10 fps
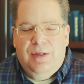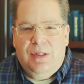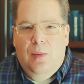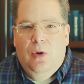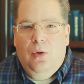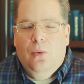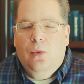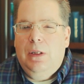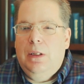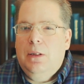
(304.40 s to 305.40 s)
as someone
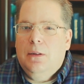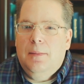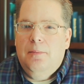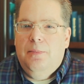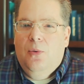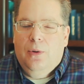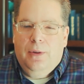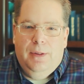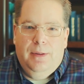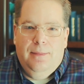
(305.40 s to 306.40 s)
real
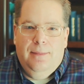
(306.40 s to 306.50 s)
important.